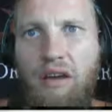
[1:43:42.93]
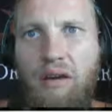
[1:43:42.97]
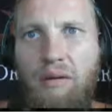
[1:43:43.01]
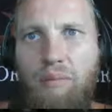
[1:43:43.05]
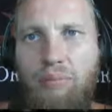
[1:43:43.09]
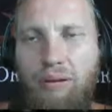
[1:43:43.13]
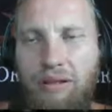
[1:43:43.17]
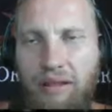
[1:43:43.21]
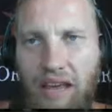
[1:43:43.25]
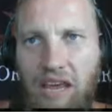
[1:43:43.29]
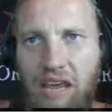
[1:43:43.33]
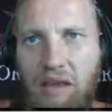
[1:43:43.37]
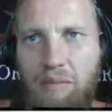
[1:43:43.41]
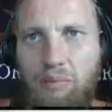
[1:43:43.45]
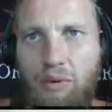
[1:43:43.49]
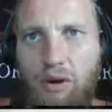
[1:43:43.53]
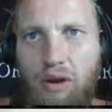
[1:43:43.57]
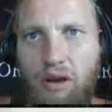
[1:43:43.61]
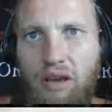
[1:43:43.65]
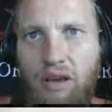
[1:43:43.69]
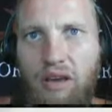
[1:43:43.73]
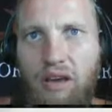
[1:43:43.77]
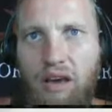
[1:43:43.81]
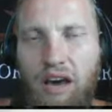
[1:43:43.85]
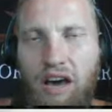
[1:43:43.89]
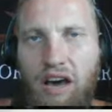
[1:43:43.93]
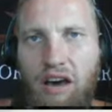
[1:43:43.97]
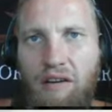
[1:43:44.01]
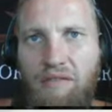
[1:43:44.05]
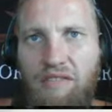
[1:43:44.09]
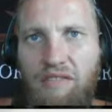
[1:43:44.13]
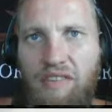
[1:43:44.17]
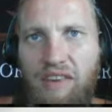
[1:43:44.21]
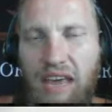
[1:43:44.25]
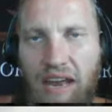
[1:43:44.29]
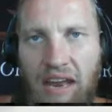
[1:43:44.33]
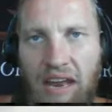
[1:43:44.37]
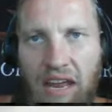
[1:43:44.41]
playbook of
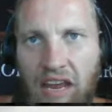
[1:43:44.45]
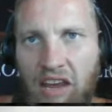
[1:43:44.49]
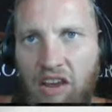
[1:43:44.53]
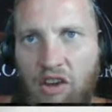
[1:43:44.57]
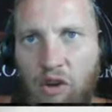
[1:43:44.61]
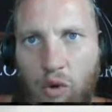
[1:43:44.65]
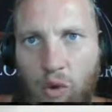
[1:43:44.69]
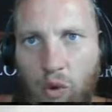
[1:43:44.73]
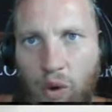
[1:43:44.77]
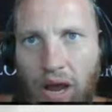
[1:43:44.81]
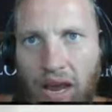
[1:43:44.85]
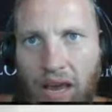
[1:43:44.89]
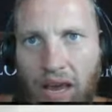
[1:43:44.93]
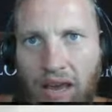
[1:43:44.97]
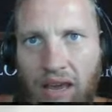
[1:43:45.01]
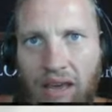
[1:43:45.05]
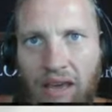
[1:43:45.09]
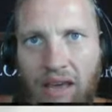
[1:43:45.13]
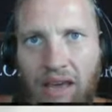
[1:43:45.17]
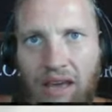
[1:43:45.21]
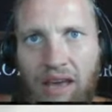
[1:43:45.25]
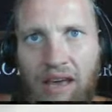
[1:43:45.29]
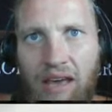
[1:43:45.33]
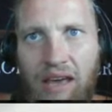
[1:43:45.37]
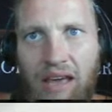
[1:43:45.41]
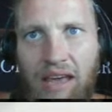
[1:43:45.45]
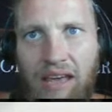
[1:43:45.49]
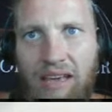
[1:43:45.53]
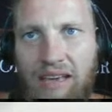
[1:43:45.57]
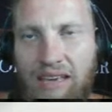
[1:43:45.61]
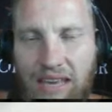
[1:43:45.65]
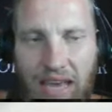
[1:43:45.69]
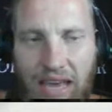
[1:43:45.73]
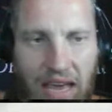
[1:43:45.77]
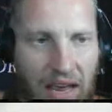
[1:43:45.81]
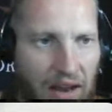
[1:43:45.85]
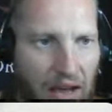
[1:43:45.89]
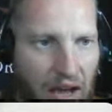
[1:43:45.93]
get in quick,
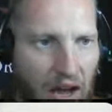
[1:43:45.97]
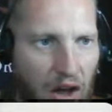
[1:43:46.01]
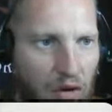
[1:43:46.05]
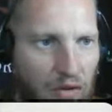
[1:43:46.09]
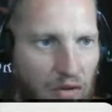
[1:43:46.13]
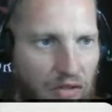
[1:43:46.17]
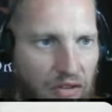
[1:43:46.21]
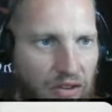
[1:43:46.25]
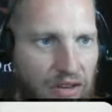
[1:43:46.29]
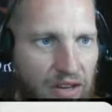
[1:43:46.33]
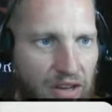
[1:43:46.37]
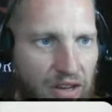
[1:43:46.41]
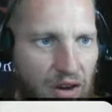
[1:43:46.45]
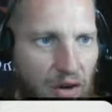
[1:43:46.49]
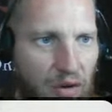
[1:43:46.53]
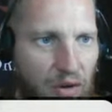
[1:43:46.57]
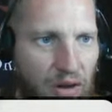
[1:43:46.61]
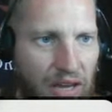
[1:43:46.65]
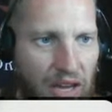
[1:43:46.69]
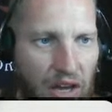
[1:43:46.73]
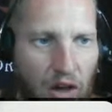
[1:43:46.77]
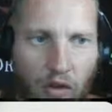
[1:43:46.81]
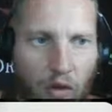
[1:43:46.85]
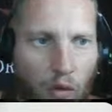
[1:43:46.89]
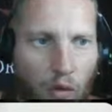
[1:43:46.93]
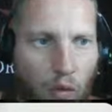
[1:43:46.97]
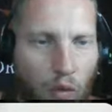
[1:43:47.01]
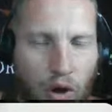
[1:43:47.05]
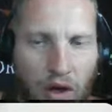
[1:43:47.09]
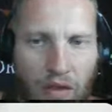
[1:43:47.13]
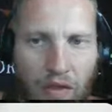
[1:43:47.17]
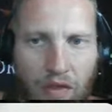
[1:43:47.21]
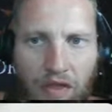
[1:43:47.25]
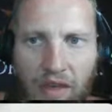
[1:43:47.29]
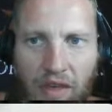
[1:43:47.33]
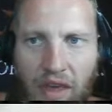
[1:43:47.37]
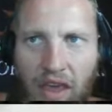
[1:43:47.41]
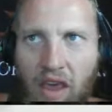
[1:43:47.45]
get out, you know, kill the
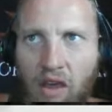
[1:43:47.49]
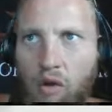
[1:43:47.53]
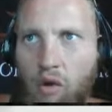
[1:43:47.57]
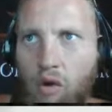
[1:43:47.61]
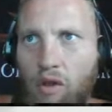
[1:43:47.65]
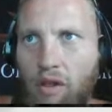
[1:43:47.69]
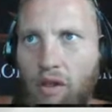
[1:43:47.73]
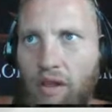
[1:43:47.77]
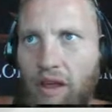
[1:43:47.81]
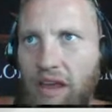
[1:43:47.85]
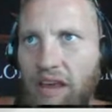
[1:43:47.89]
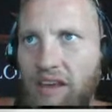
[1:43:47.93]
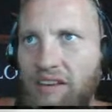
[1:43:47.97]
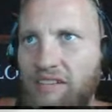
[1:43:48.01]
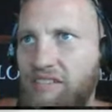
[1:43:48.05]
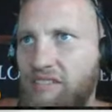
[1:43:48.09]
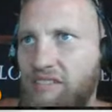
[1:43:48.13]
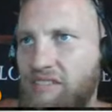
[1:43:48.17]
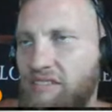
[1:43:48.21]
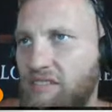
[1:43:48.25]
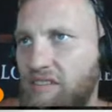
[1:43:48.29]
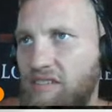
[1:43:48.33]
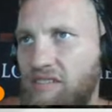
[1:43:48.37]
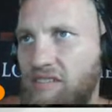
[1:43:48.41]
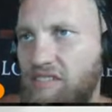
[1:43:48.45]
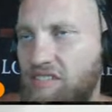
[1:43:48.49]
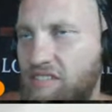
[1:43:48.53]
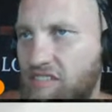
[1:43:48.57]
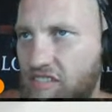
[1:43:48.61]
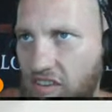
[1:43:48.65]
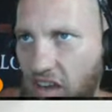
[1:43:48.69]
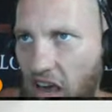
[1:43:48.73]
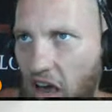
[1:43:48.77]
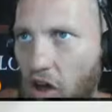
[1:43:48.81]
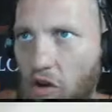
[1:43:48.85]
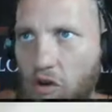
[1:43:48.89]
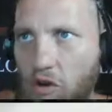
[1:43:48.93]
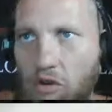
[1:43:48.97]
one thing, or like
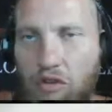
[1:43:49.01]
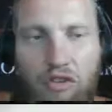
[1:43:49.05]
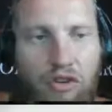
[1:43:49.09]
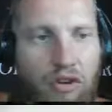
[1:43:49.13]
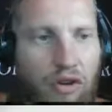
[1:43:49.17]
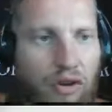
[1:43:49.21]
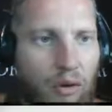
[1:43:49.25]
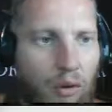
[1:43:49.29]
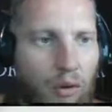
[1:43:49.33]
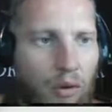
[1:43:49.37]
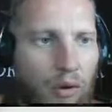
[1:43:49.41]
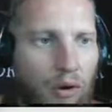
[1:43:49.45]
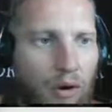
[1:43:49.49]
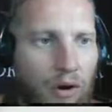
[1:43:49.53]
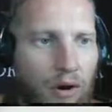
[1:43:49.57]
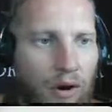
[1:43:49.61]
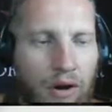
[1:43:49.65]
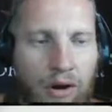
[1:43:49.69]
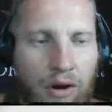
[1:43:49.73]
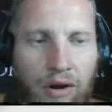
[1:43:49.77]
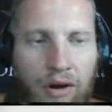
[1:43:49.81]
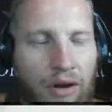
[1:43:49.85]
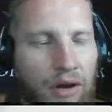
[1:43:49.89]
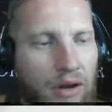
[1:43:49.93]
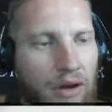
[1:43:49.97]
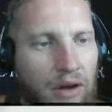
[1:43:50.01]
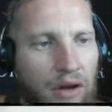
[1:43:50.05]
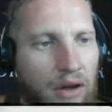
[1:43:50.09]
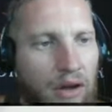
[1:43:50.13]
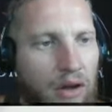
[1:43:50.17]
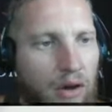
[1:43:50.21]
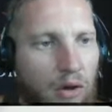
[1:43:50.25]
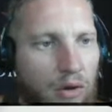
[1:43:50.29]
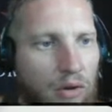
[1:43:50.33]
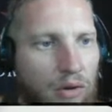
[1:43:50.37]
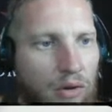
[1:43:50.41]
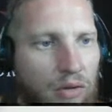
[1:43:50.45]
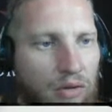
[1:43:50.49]
scout, or,
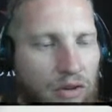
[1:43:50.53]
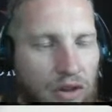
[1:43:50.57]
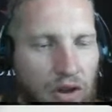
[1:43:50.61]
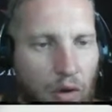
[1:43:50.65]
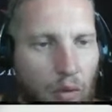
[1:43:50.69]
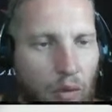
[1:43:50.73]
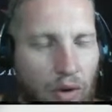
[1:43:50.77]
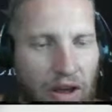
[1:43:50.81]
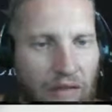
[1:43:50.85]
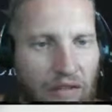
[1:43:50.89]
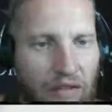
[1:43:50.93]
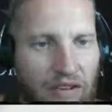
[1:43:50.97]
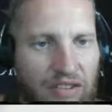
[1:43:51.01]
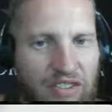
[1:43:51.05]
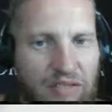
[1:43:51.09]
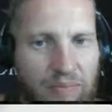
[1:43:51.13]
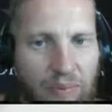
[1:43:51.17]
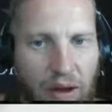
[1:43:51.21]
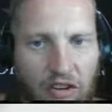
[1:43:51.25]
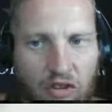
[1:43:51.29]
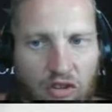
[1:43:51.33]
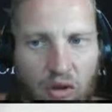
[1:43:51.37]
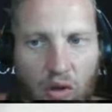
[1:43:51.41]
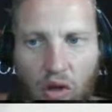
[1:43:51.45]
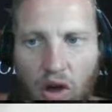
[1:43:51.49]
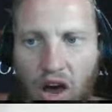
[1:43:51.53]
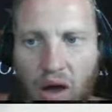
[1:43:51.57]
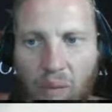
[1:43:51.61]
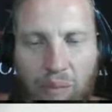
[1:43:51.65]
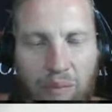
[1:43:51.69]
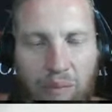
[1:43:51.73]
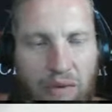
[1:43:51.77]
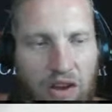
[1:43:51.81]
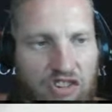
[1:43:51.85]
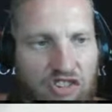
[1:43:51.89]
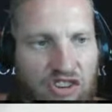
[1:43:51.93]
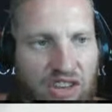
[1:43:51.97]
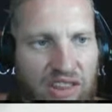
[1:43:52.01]
you know, whatever special op
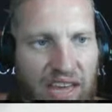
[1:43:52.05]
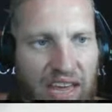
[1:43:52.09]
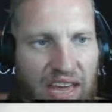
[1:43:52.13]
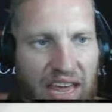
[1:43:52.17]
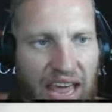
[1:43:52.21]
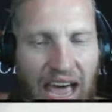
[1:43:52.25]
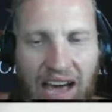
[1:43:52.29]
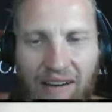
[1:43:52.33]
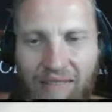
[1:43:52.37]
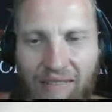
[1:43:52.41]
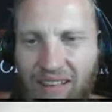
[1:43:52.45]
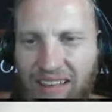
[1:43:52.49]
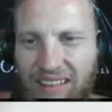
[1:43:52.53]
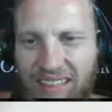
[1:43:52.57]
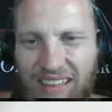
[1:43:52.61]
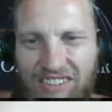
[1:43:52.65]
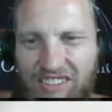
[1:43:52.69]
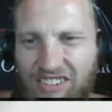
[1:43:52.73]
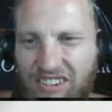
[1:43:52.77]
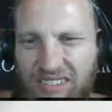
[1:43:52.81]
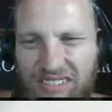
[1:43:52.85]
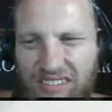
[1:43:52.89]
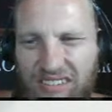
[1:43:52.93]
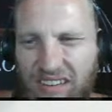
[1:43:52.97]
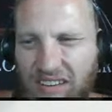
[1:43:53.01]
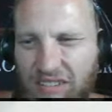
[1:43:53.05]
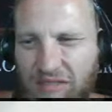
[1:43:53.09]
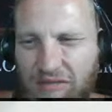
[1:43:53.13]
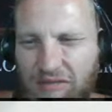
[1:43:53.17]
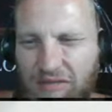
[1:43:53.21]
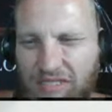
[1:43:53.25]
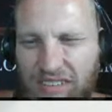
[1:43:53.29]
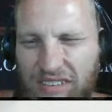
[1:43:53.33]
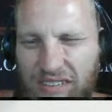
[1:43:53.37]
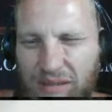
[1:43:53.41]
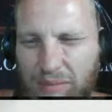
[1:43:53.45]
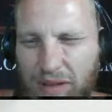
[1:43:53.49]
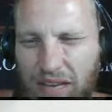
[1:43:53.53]
mission they have. Like, this just doesn't
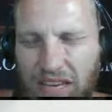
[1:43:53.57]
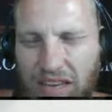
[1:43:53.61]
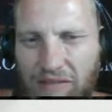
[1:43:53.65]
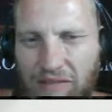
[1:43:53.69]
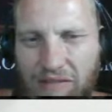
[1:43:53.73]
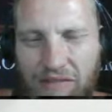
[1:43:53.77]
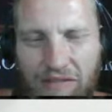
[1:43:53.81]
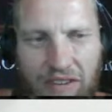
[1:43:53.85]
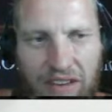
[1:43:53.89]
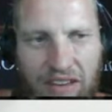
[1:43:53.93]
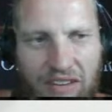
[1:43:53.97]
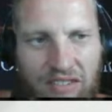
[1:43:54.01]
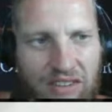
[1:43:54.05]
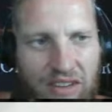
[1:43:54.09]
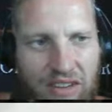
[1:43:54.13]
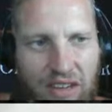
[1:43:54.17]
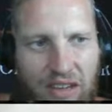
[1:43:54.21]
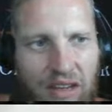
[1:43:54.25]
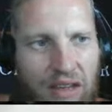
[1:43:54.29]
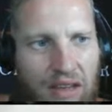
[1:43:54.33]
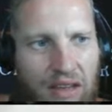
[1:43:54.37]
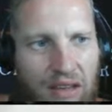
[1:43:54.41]
seem like it fits it.